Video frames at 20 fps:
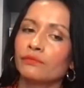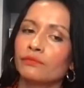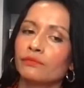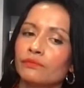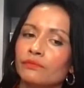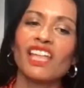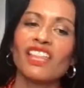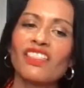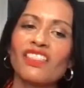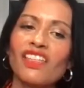
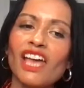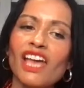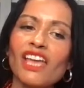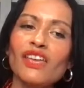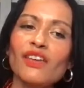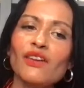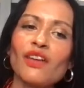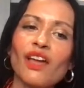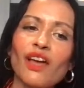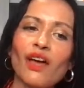There
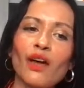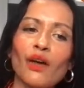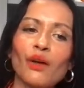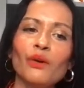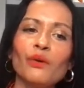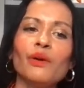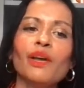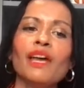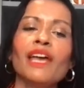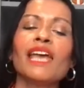you
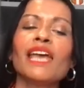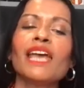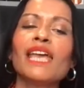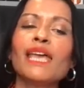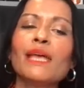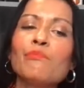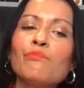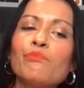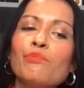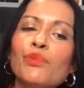go,
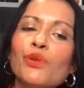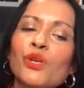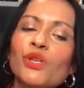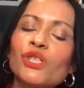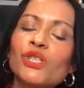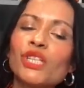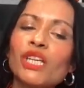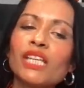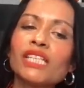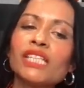
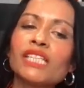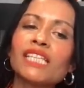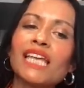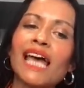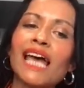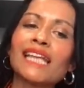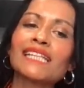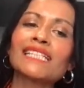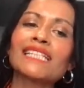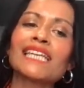impudent
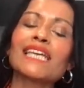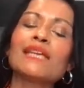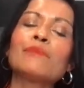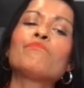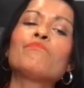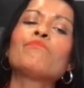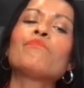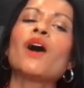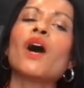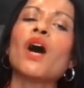and
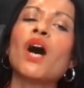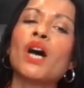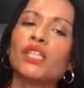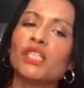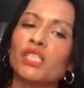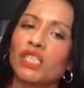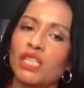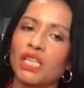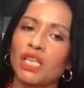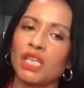
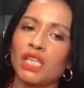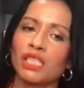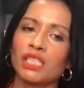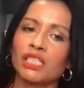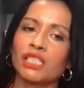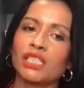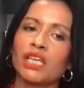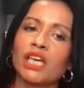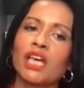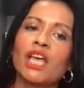
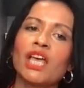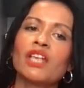impertinent.